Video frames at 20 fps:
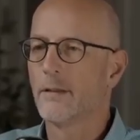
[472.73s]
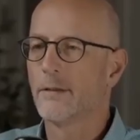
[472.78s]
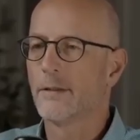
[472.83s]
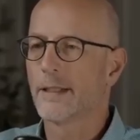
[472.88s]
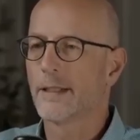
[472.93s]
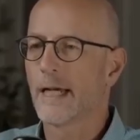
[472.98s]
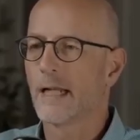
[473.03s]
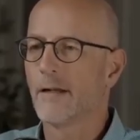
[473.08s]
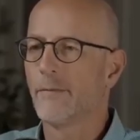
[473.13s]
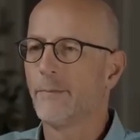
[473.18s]

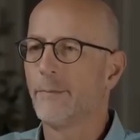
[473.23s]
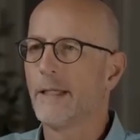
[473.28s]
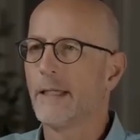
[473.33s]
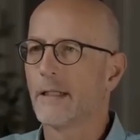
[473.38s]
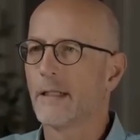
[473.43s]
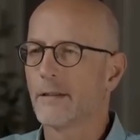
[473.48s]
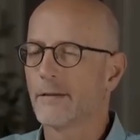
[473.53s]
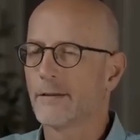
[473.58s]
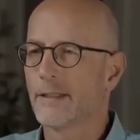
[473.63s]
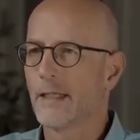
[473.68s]
to kind of be
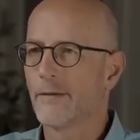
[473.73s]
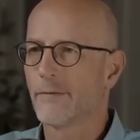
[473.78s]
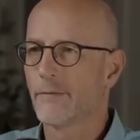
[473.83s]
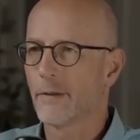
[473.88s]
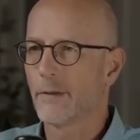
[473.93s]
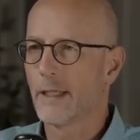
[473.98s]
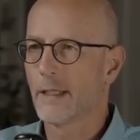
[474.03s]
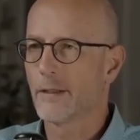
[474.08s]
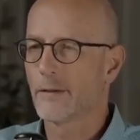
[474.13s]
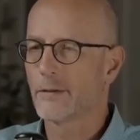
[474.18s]
in a safe
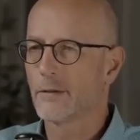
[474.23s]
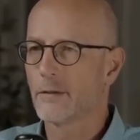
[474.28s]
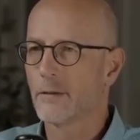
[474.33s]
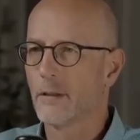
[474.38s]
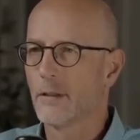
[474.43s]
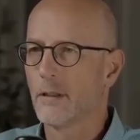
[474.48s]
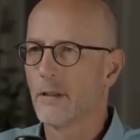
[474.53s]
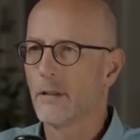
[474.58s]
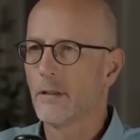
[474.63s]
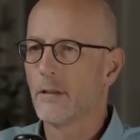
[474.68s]
range.
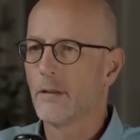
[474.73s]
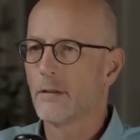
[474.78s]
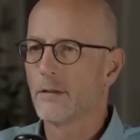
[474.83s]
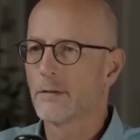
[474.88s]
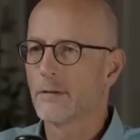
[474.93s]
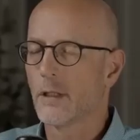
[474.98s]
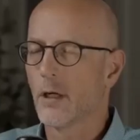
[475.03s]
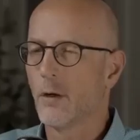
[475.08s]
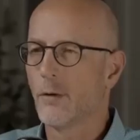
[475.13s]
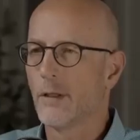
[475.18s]

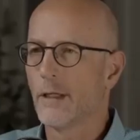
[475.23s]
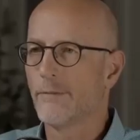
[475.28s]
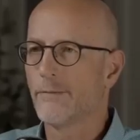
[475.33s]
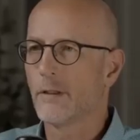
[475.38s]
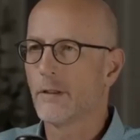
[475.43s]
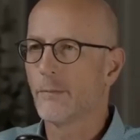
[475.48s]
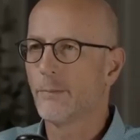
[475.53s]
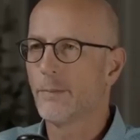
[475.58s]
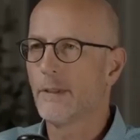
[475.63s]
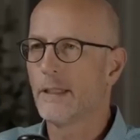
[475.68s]
So if
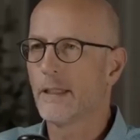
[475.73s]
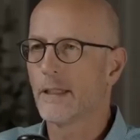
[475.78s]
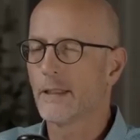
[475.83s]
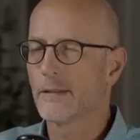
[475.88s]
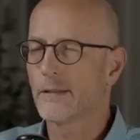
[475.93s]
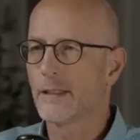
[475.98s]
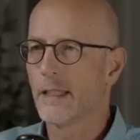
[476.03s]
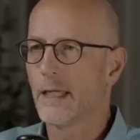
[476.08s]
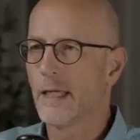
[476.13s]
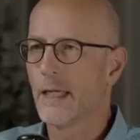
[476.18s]
your
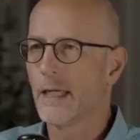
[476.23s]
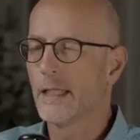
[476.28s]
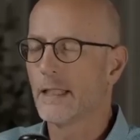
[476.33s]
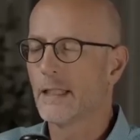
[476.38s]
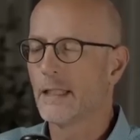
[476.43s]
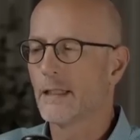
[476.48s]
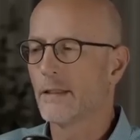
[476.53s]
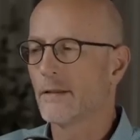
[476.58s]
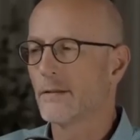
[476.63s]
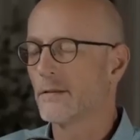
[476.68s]
PSA
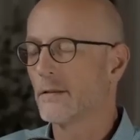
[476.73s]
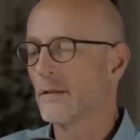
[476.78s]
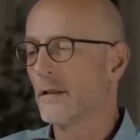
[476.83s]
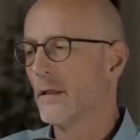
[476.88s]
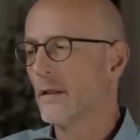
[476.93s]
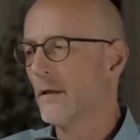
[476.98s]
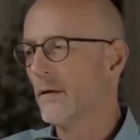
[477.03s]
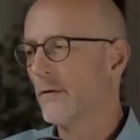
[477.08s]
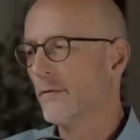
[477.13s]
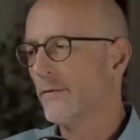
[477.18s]
is
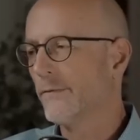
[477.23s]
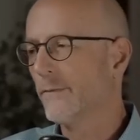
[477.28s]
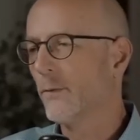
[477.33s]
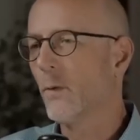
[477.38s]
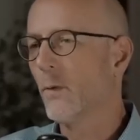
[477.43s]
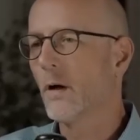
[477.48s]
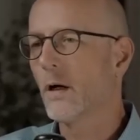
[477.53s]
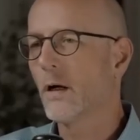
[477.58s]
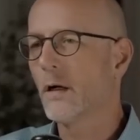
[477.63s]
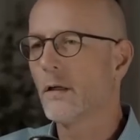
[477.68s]

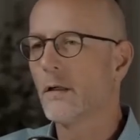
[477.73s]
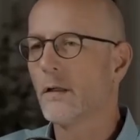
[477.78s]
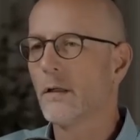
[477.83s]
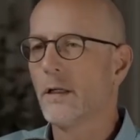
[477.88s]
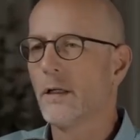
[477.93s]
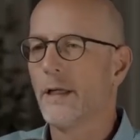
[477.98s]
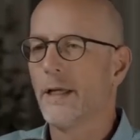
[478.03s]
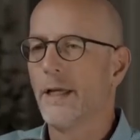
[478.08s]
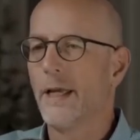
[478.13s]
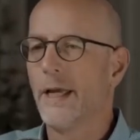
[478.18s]
4
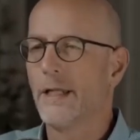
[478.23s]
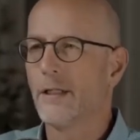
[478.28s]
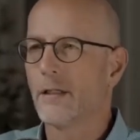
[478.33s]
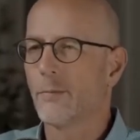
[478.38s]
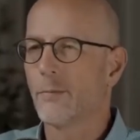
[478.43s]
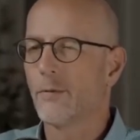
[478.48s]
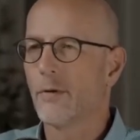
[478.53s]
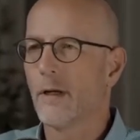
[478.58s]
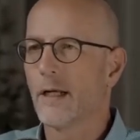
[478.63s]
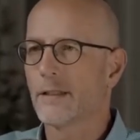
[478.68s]
and
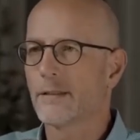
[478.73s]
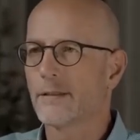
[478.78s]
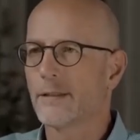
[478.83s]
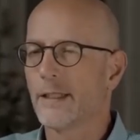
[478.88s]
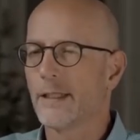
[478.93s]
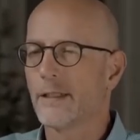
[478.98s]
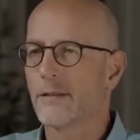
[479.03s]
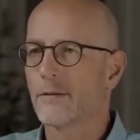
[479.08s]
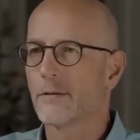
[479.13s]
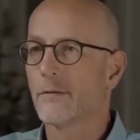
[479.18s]
your
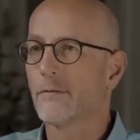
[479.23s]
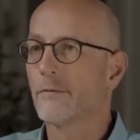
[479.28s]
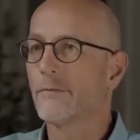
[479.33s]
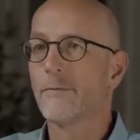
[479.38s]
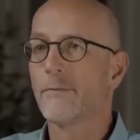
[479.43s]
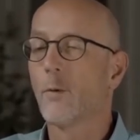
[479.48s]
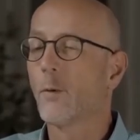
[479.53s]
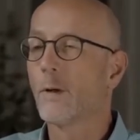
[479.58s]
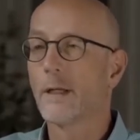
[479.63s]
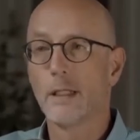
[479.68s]
prostate's
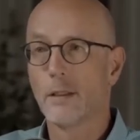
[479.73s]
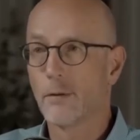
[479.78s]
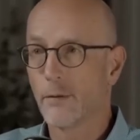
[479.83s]
40